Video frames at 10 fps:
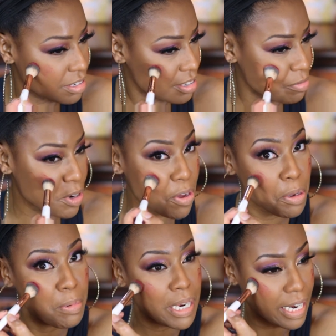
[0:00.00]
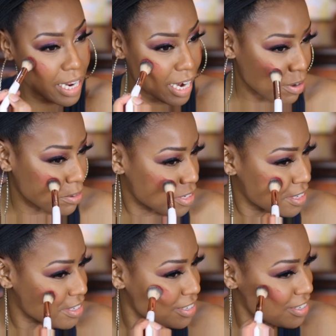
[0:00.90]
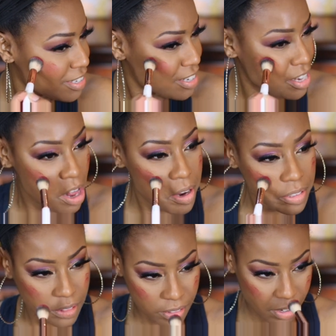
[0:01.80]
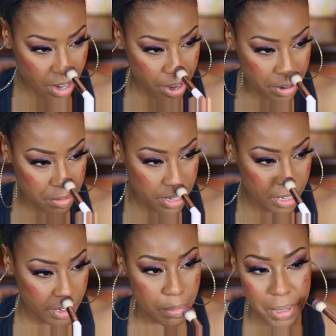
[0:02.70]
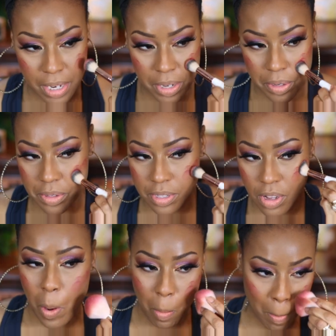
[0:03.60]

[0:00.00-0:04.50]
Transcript: We're going to blend that out. Okay, I want to lower my nose.